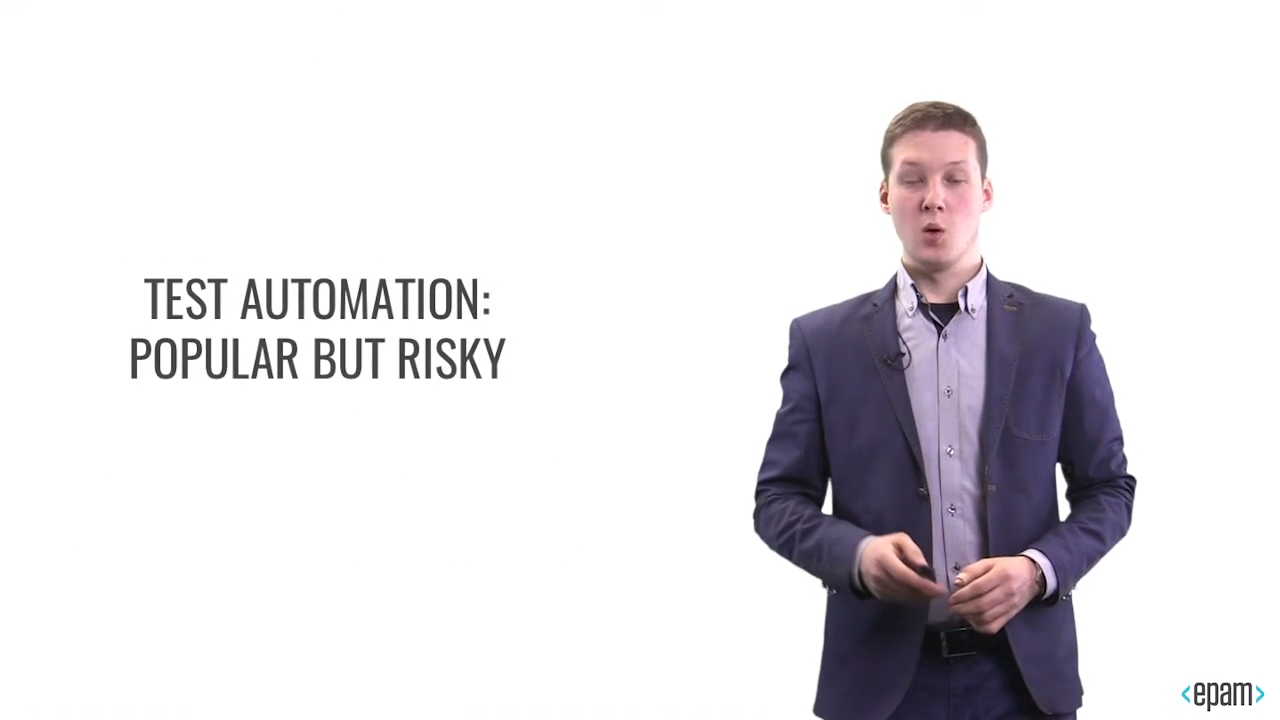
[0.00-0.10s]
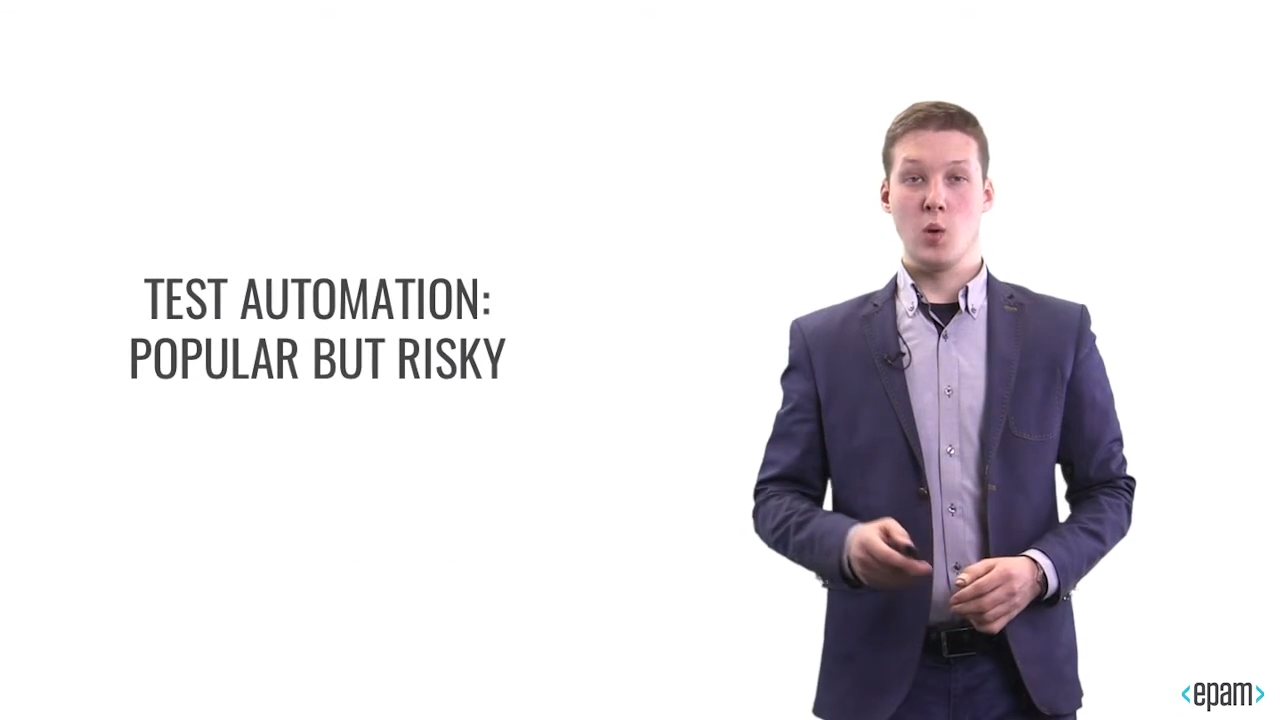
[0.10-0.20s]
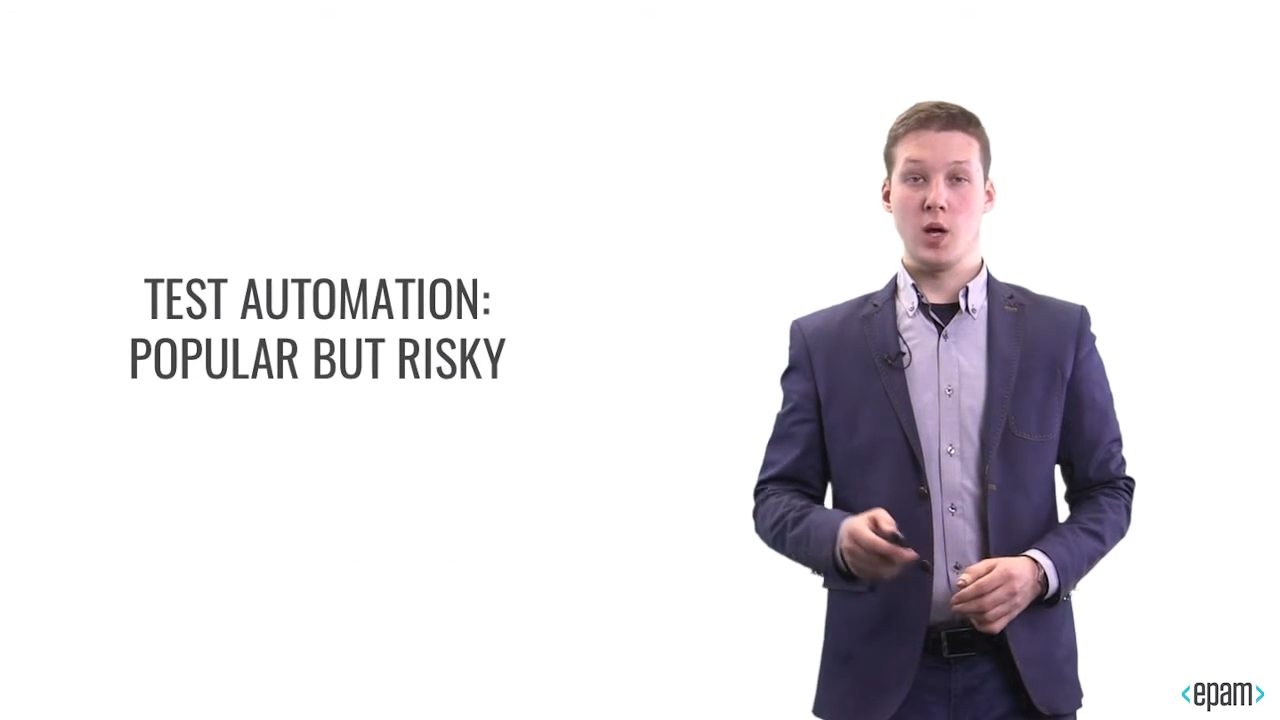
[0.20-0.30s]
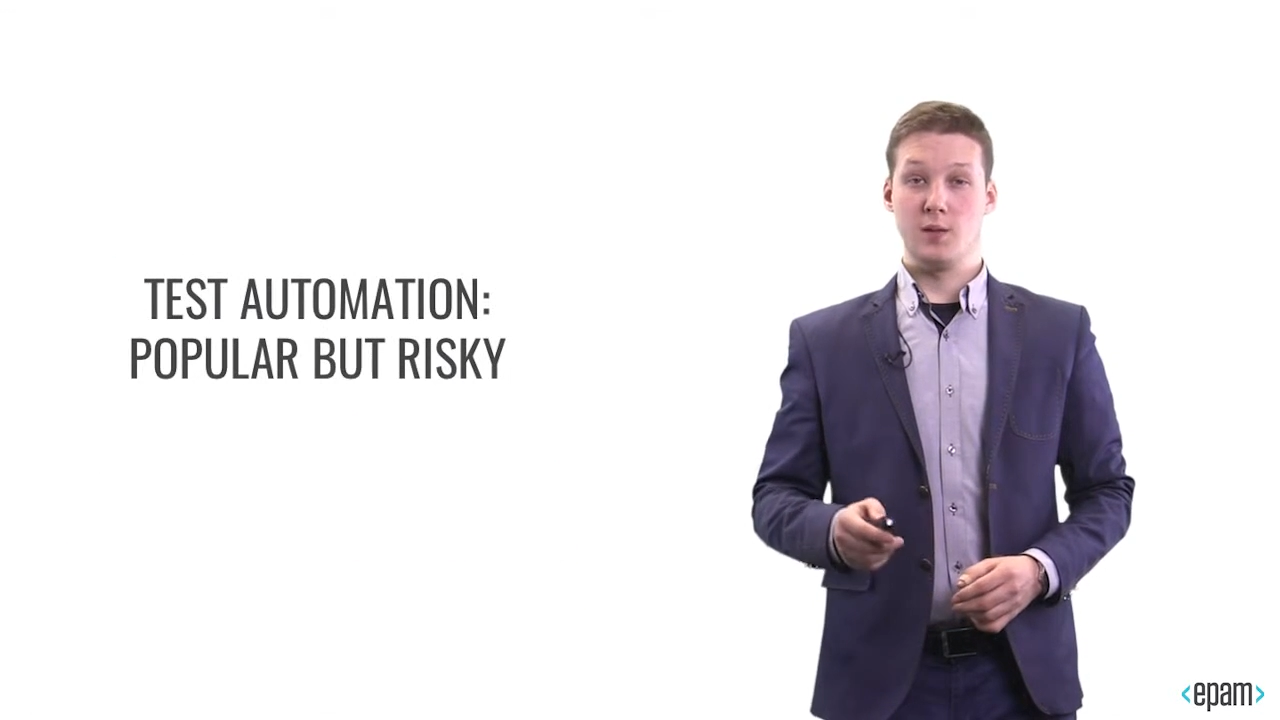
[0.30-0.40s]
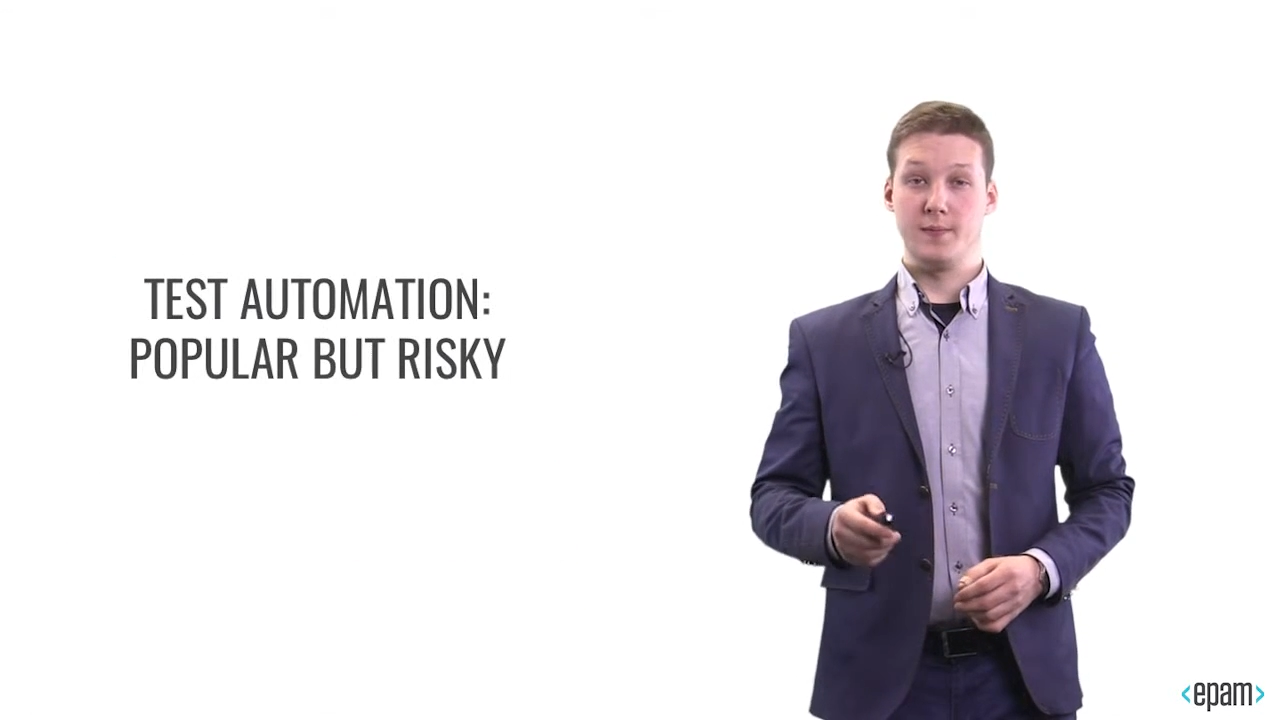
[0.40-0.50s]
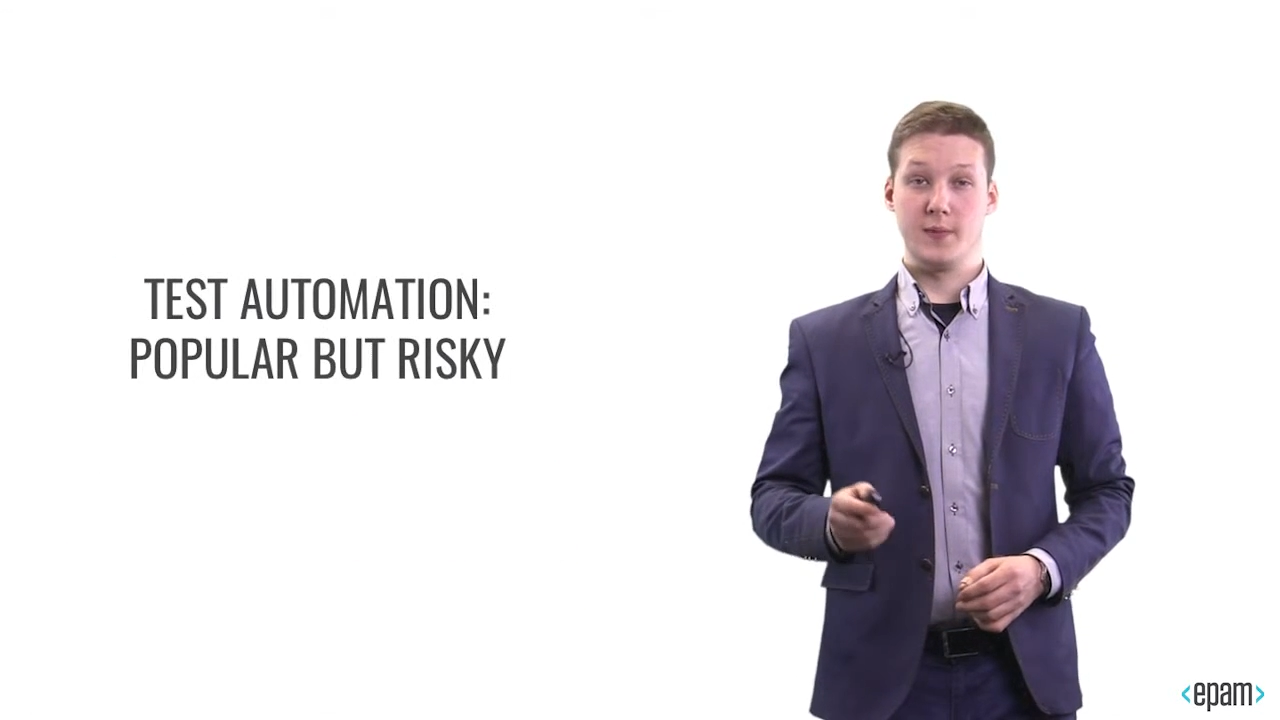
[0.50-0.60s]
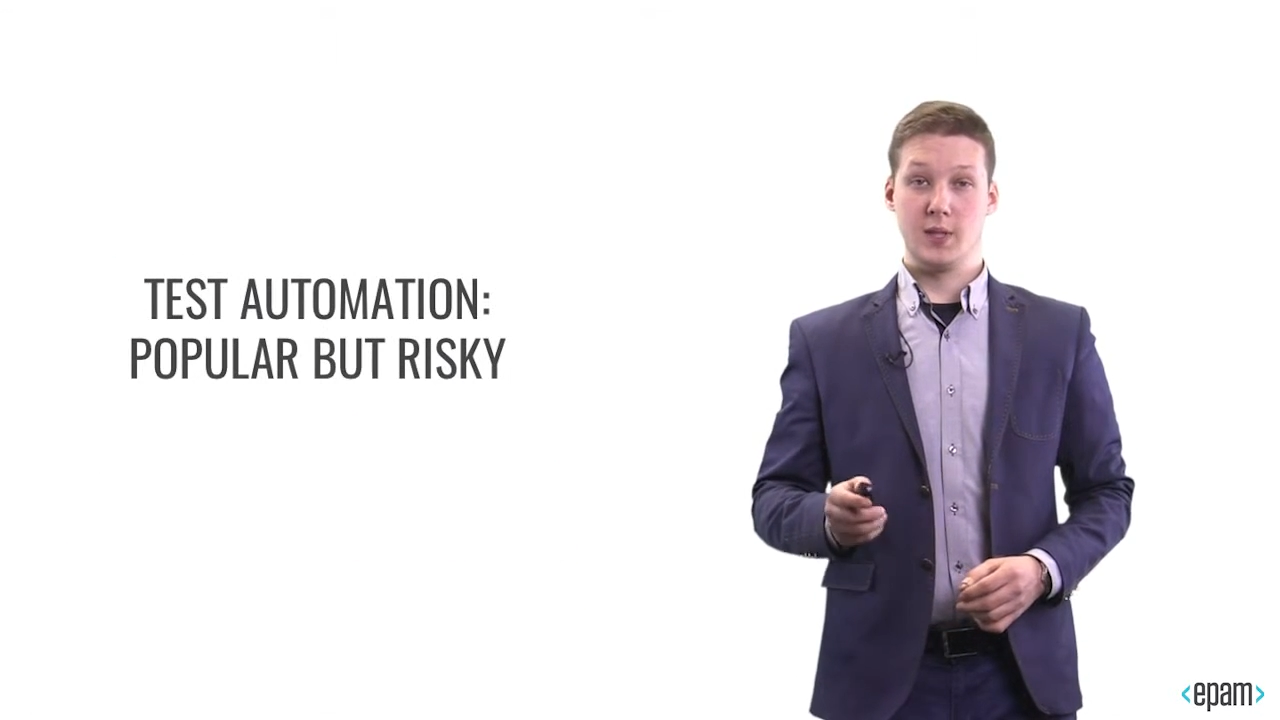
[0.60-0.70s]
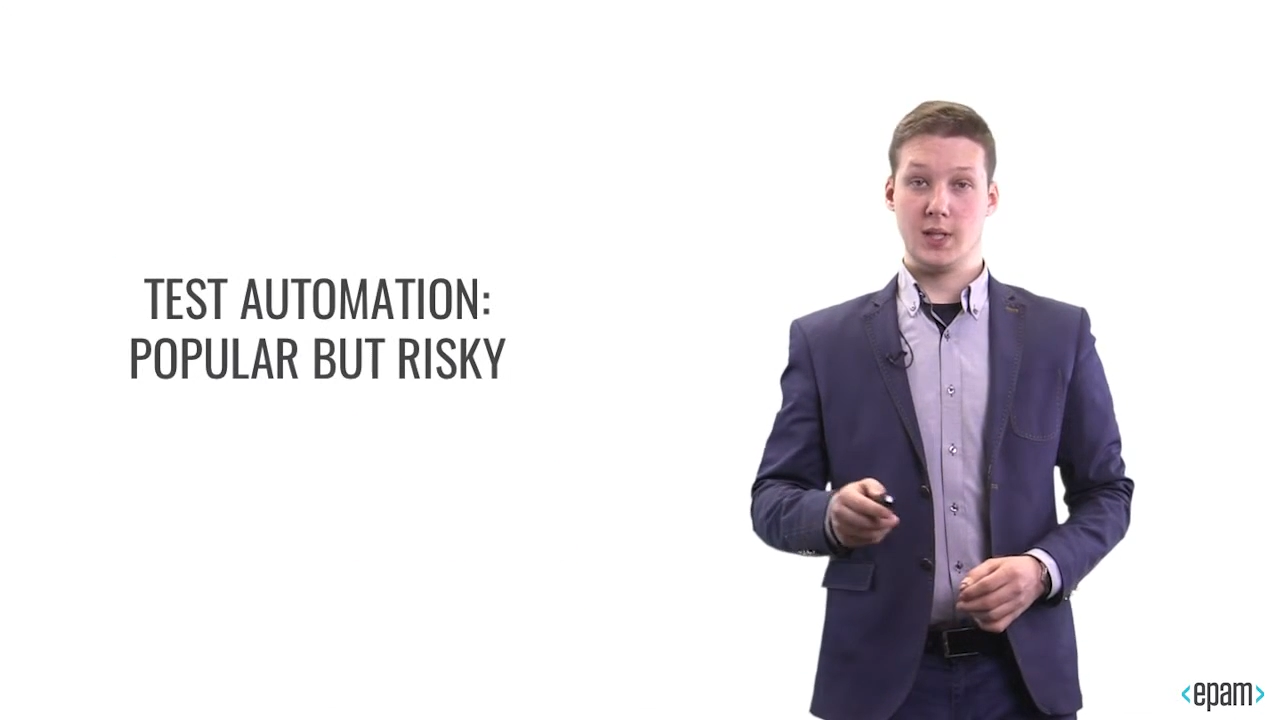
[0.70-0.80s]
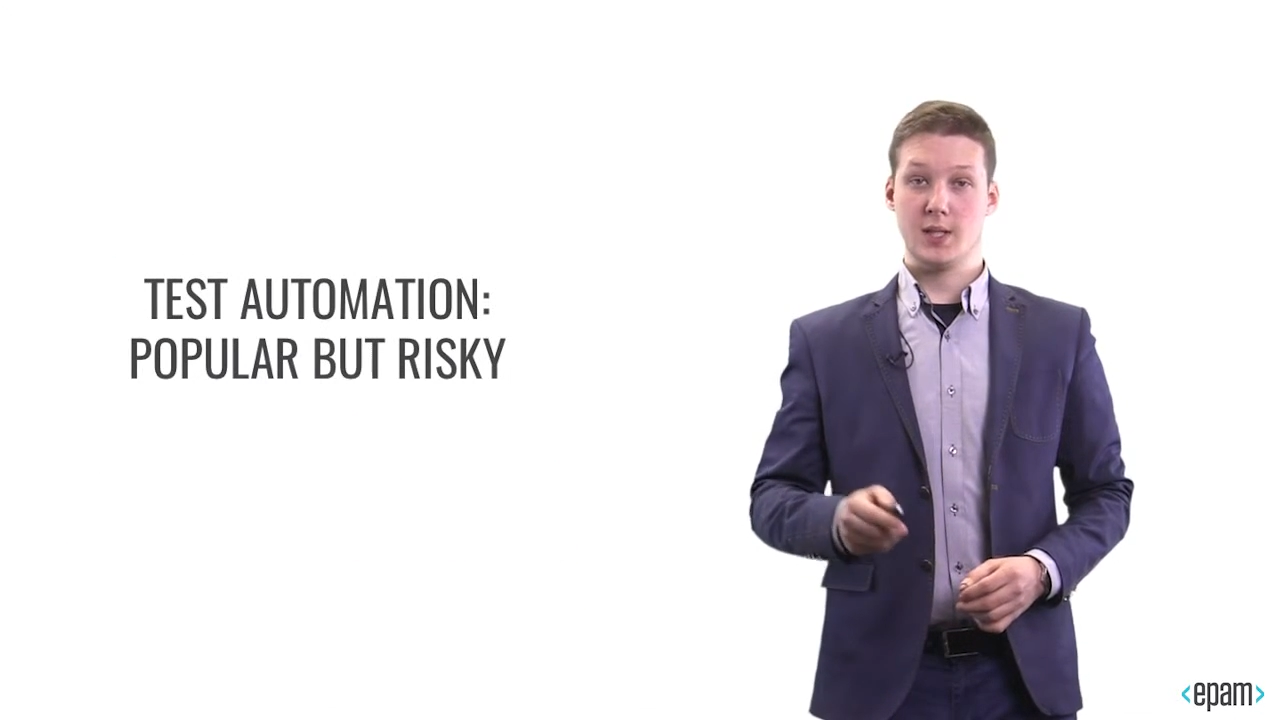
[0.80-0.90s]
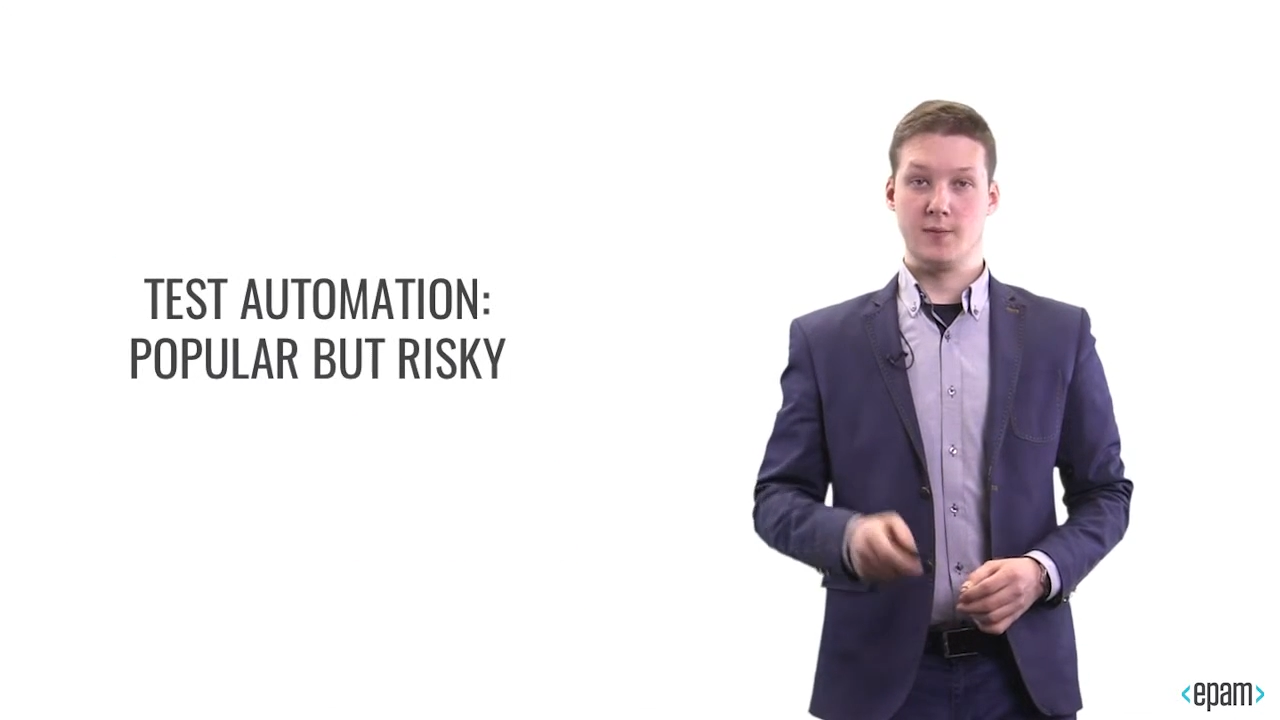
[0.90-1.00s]
Well, the
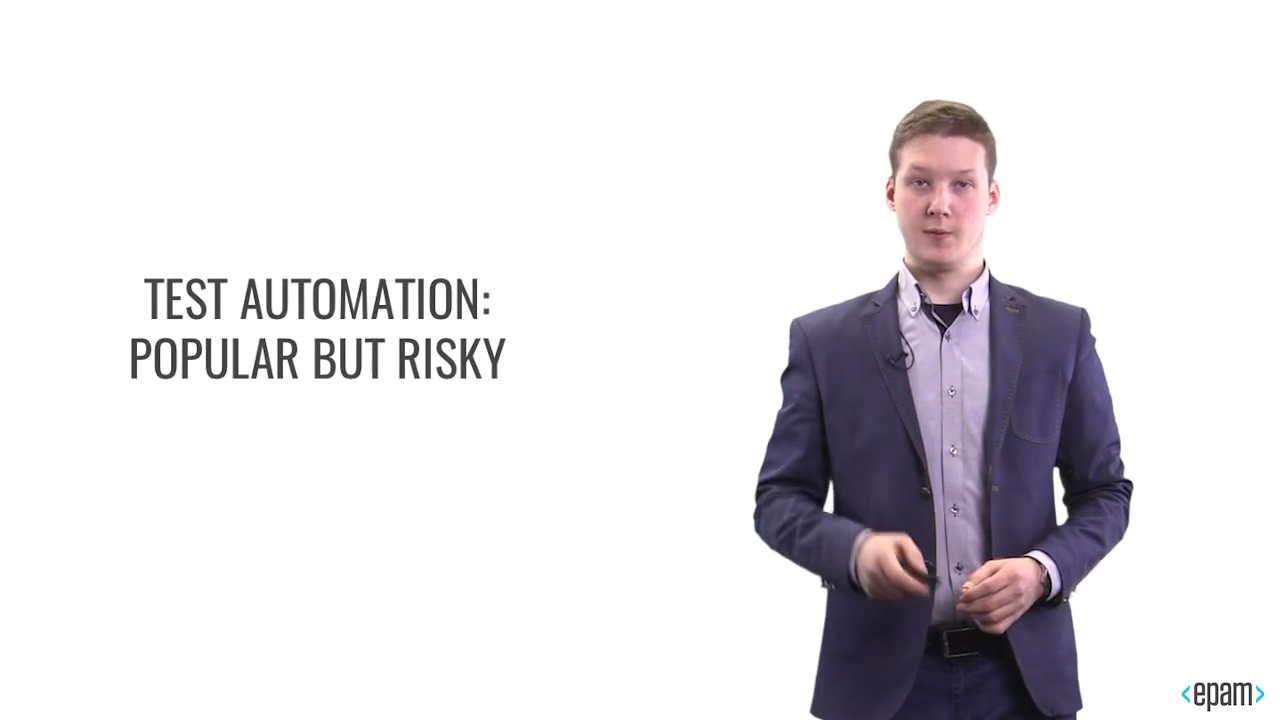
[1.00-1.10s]
test